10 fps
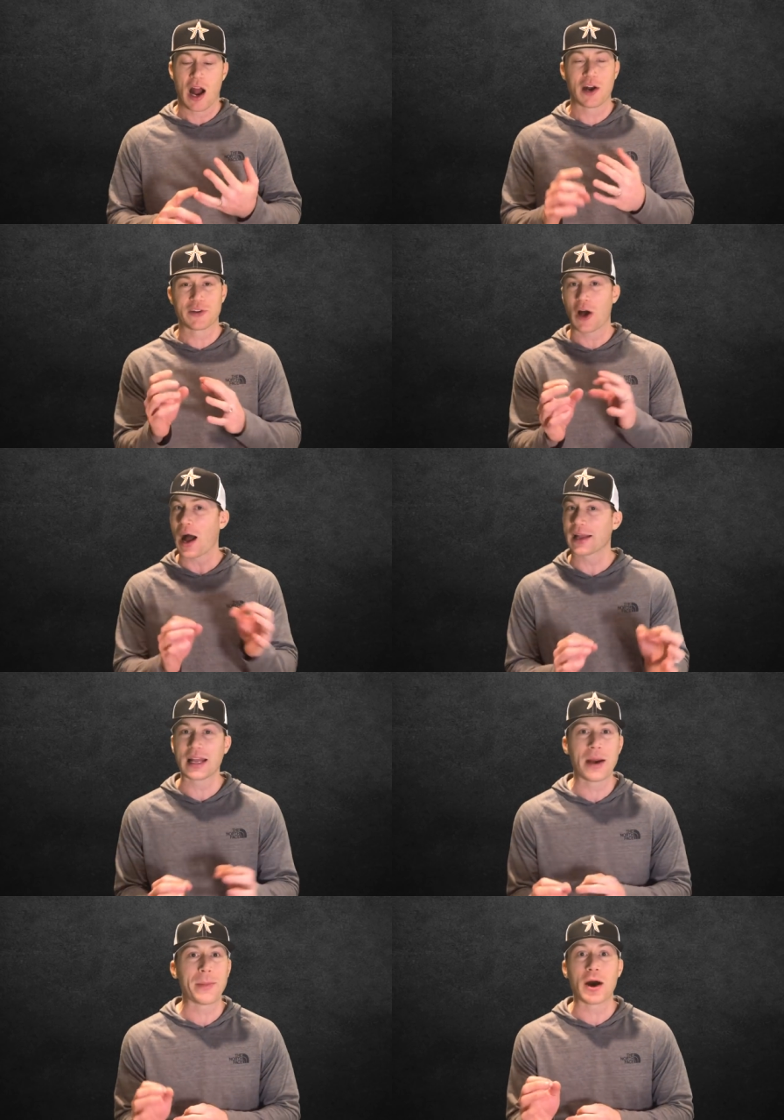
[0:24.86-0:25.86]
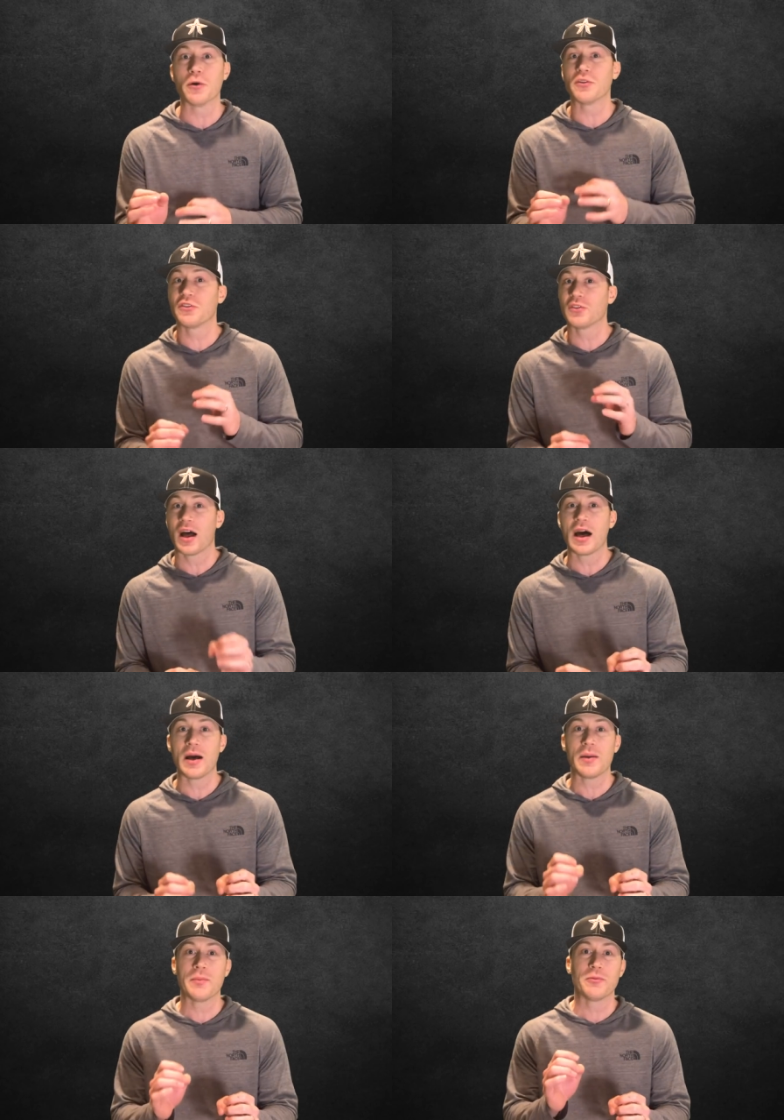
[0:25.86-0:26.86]
are talking about
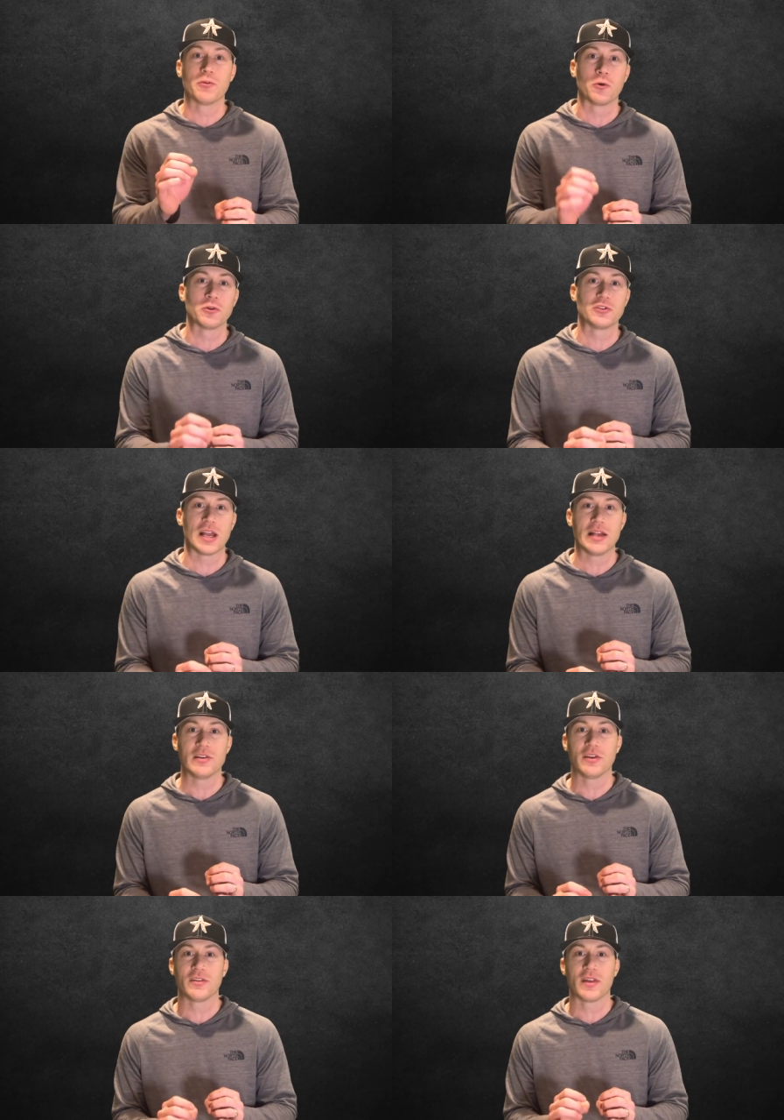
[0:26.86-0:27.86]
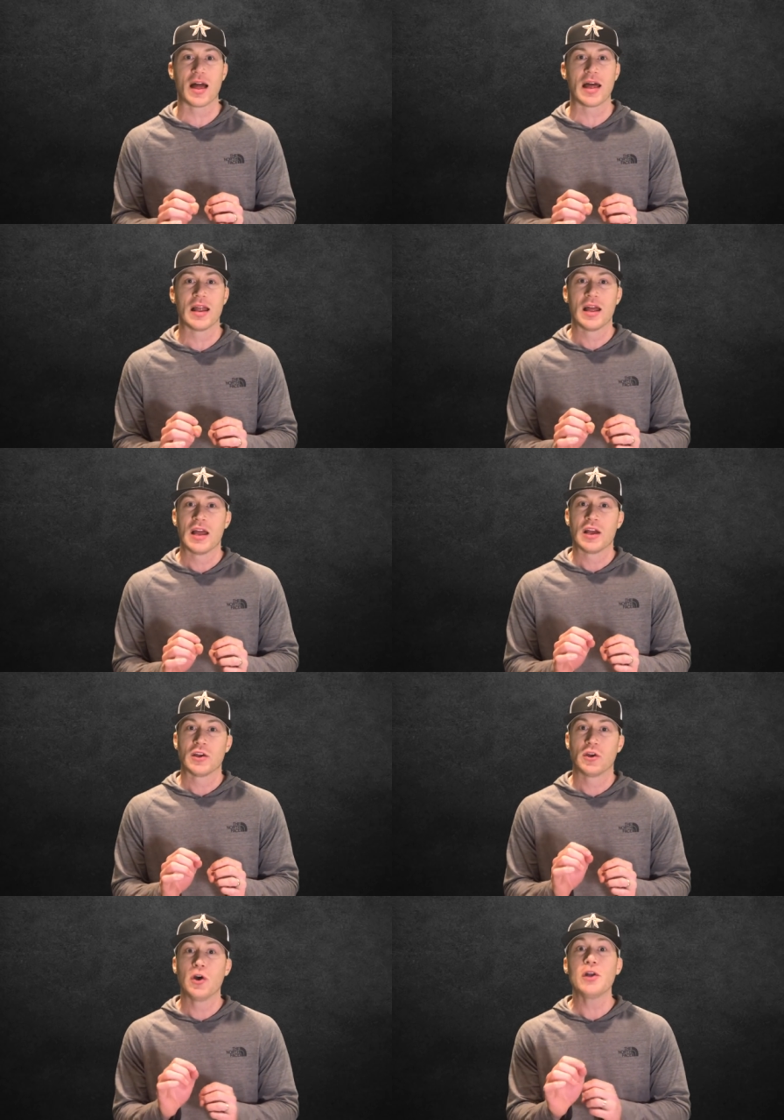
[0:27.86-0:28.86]
some rule changes that
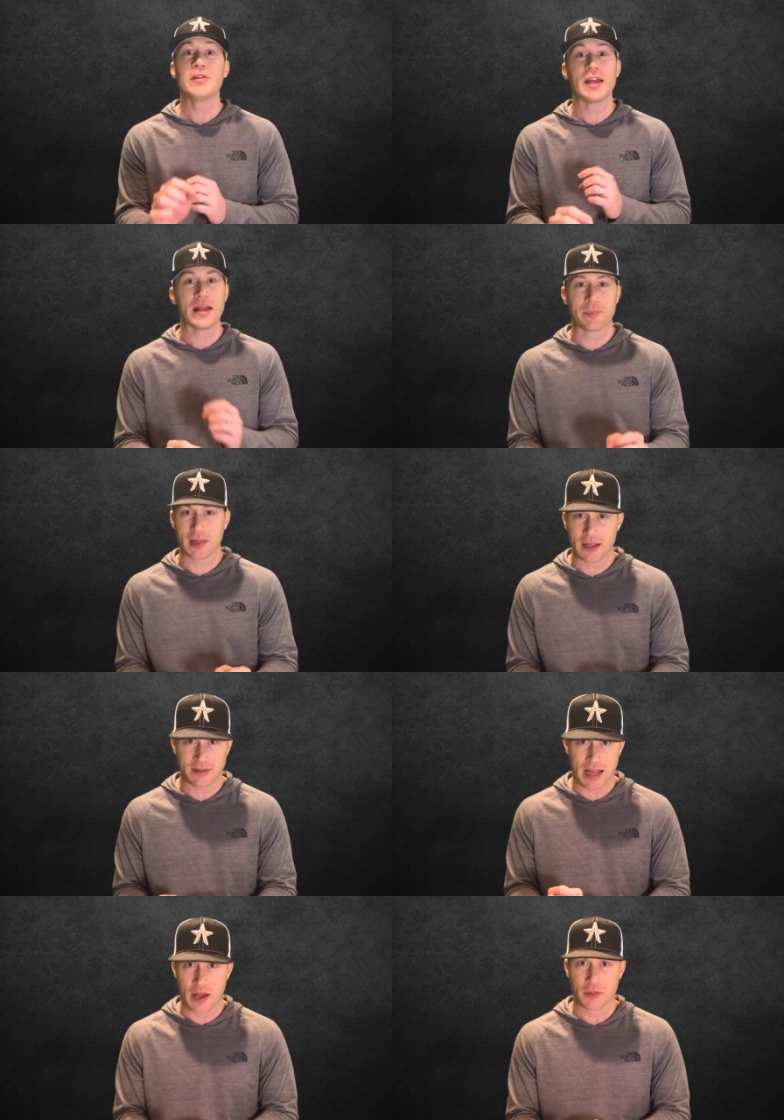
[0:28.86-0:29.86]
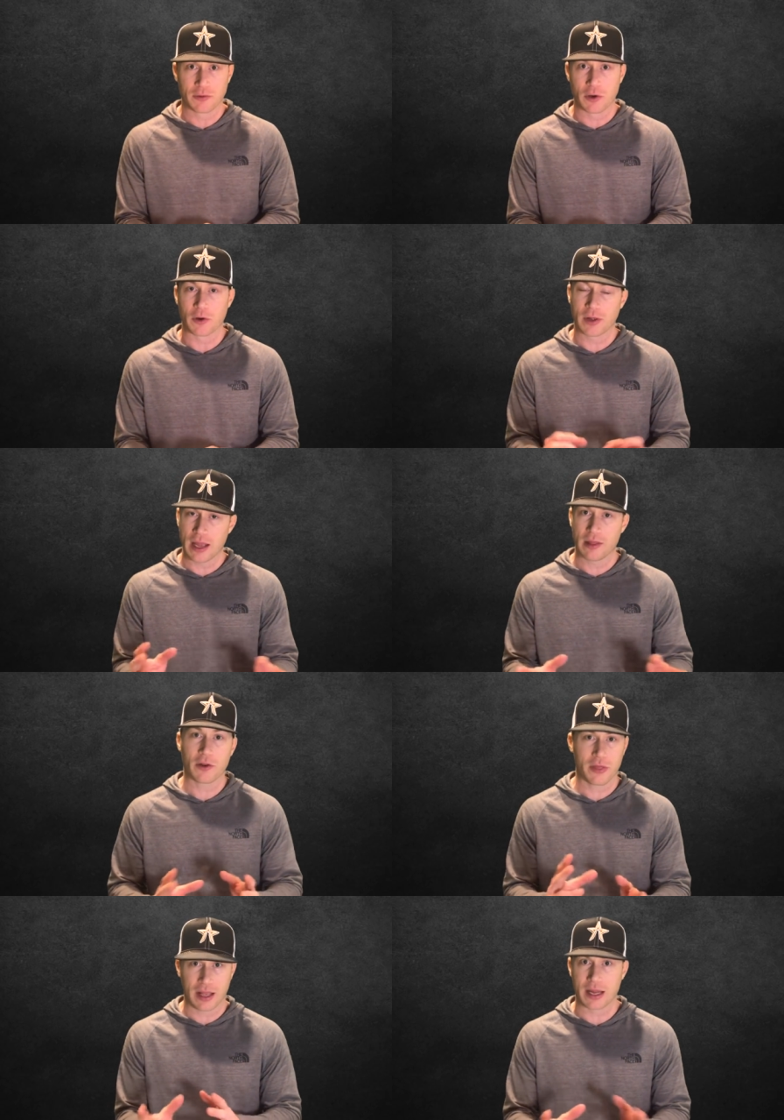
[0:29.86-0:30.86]
could take place down the road, okay? They're
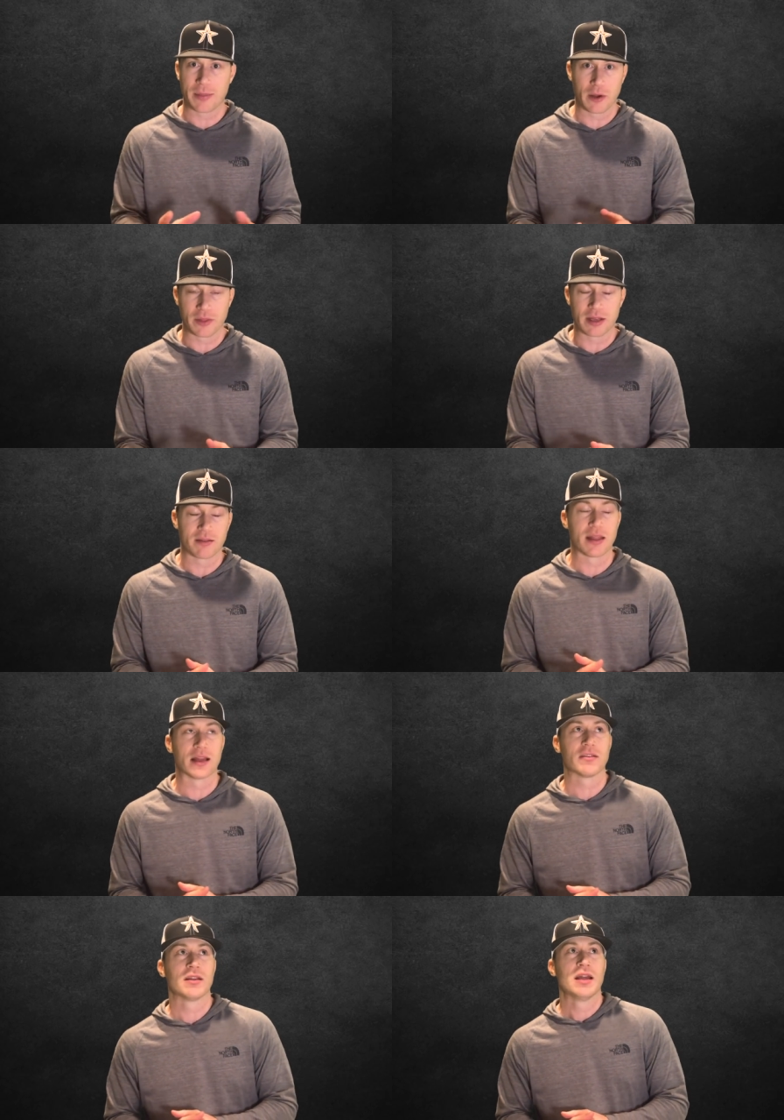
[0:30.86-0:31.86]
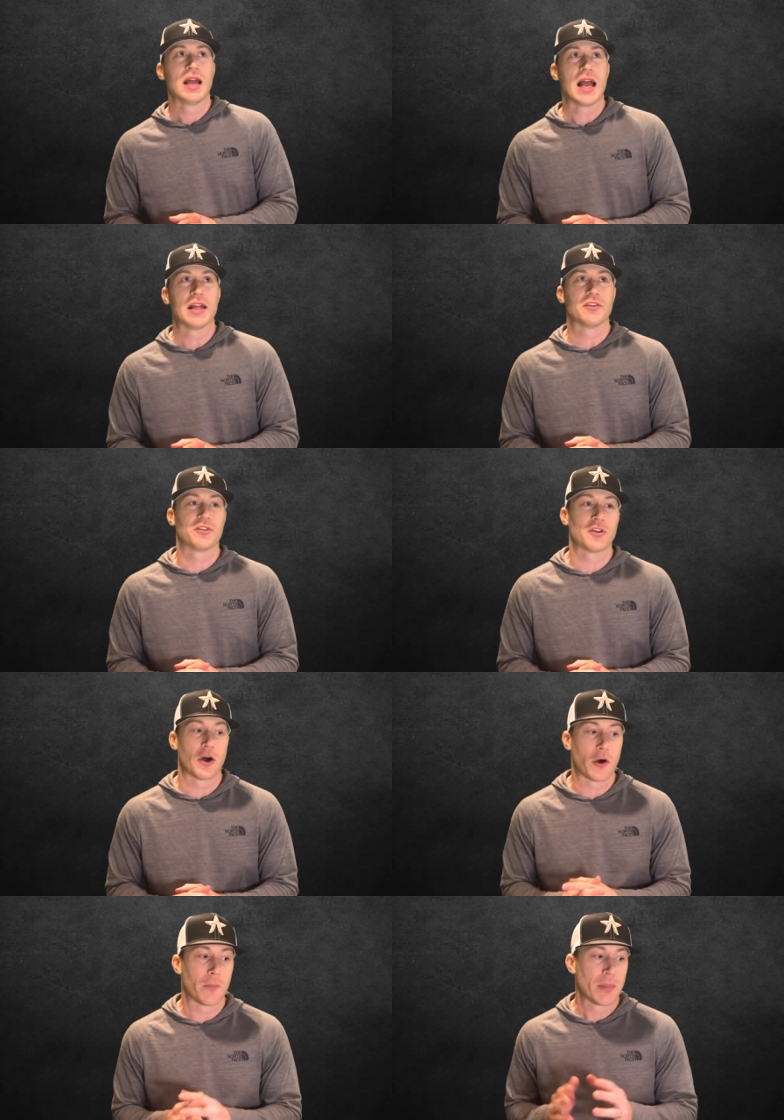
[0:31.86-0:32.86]
thinking about these things. And
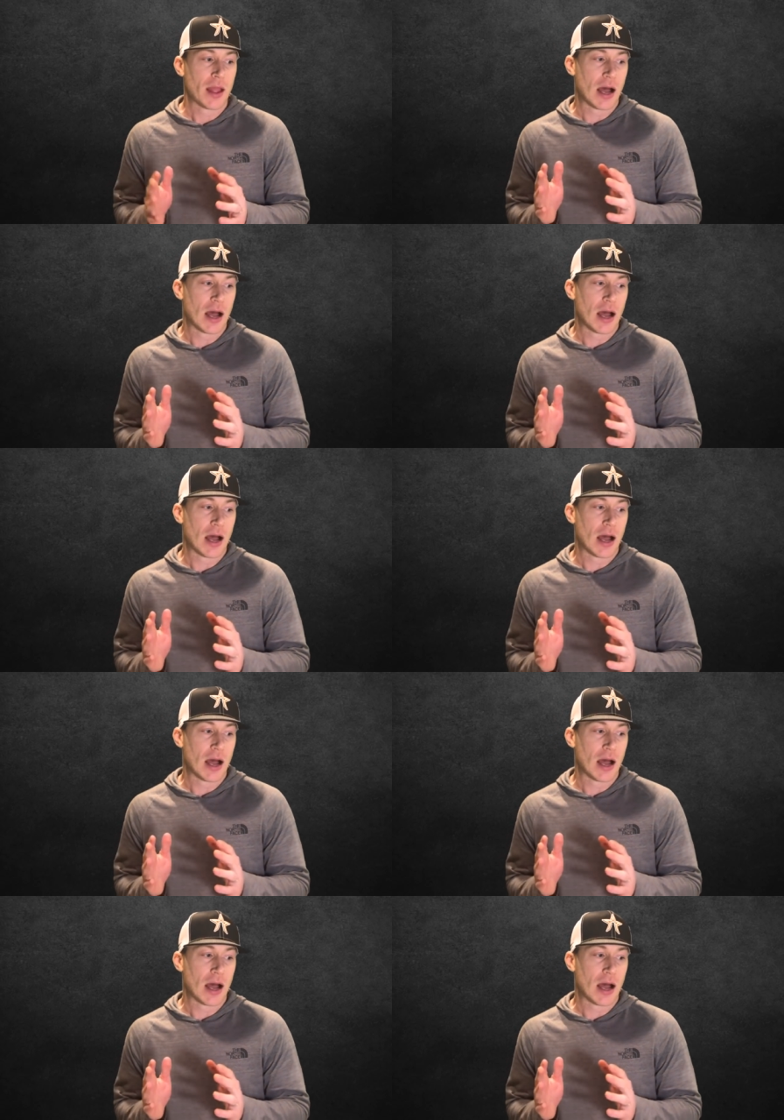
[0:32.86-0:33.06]
so